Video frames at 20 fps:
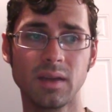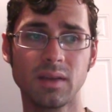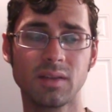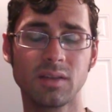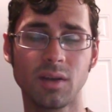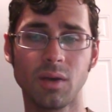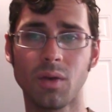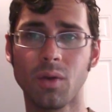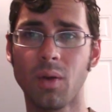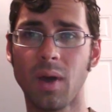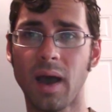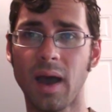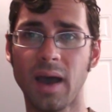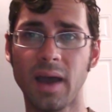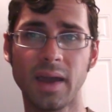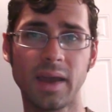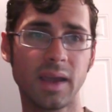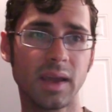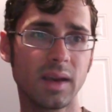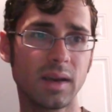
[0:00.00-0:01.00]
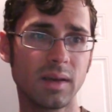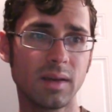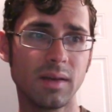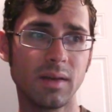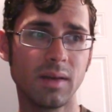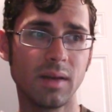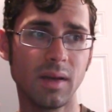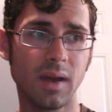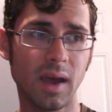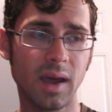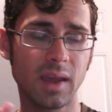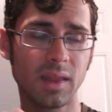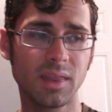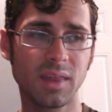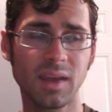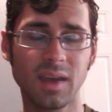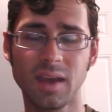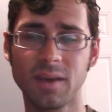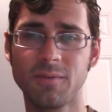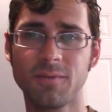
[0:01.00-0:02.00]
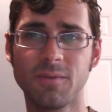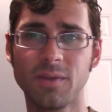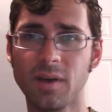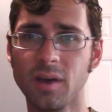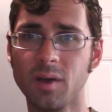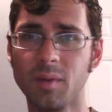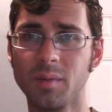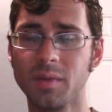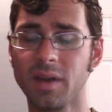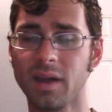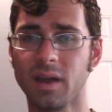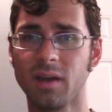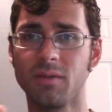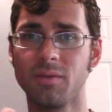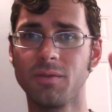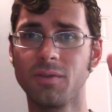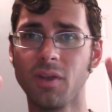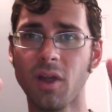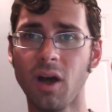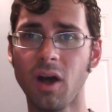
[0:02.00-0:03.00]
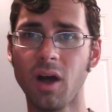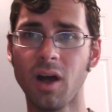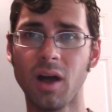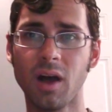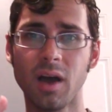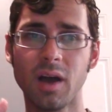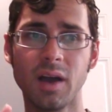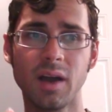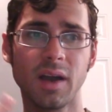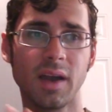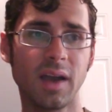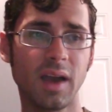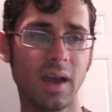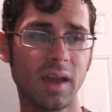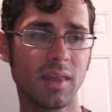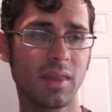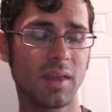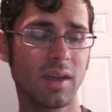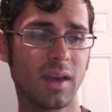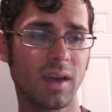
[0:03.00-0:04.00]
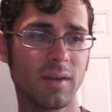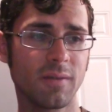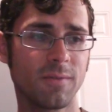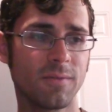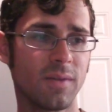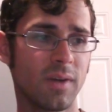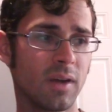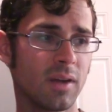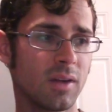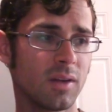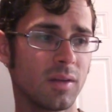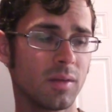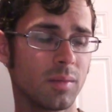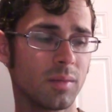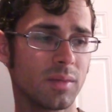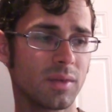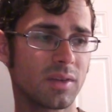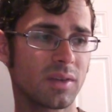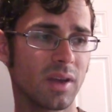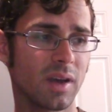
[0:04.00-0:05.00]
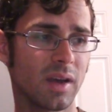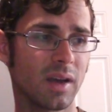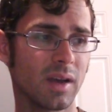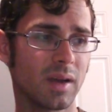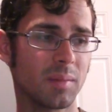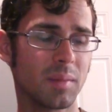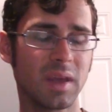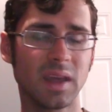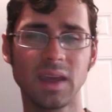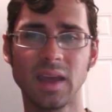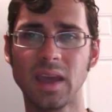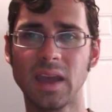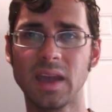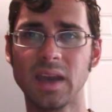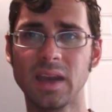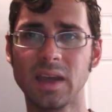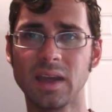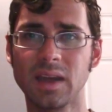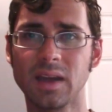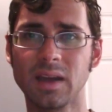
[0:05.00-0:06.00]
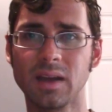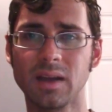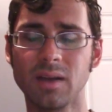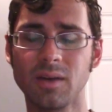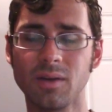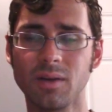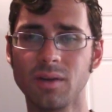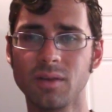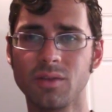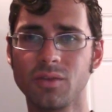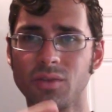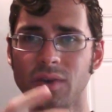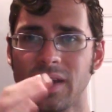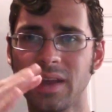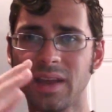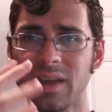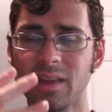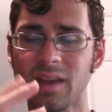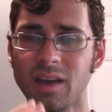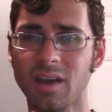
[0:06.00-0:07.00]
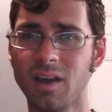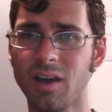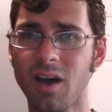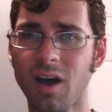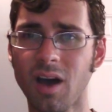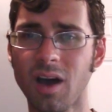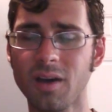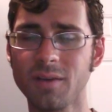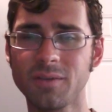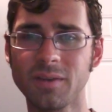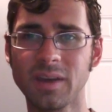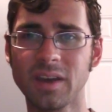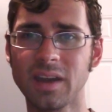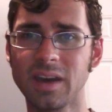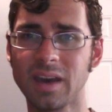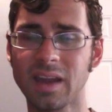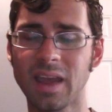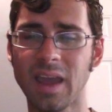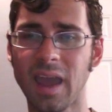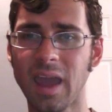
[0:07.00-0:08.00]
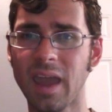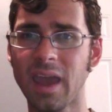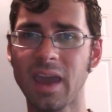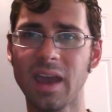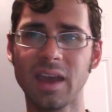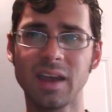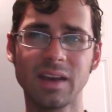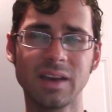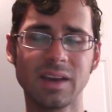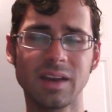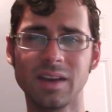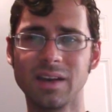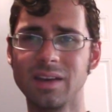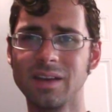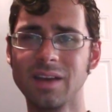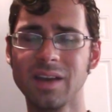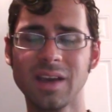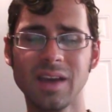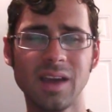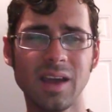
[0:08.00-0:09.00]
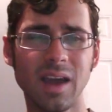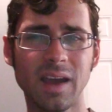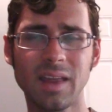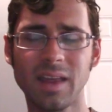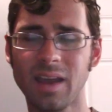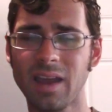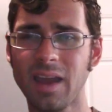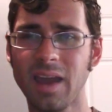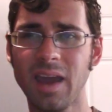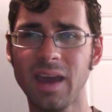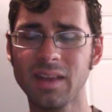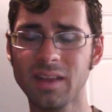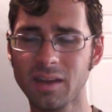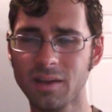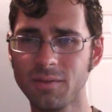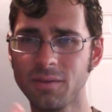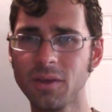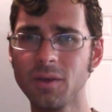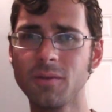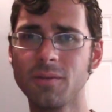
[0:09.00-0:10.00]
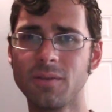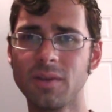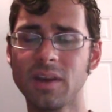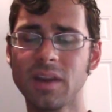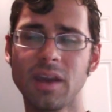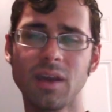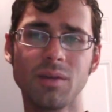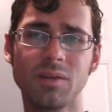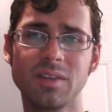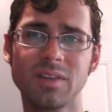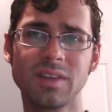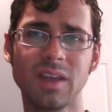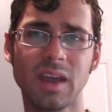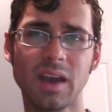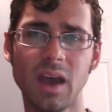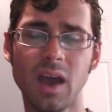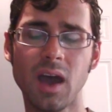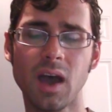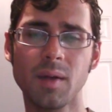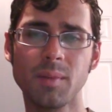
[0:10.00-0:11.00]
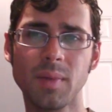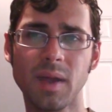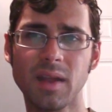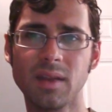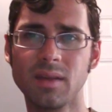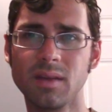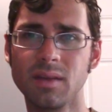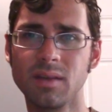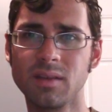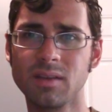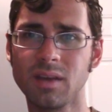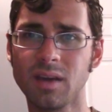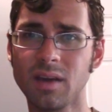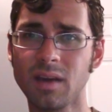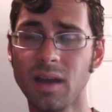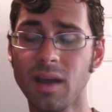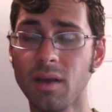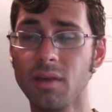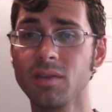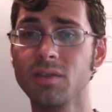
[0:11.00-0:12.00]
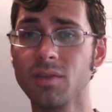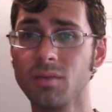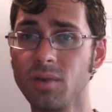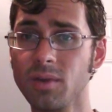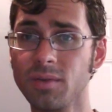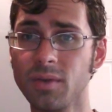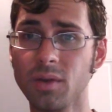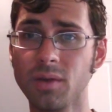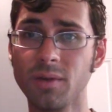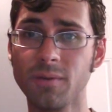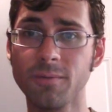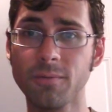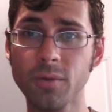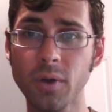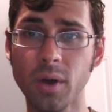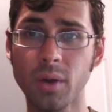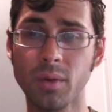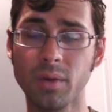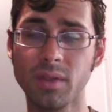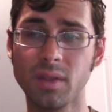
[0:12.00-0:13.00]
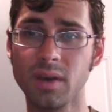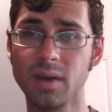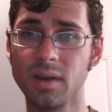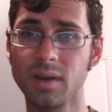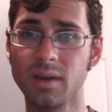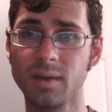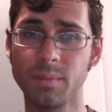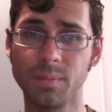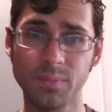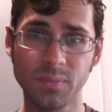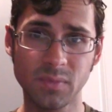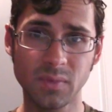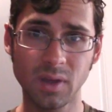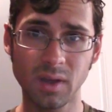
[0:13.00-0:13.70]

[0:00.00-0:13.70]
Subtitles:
So I think I filmed like a vlog. I think I filmed me eating or drinking like coffee in a can, and I had like a few videos set up, and I also reviewed a fruit, the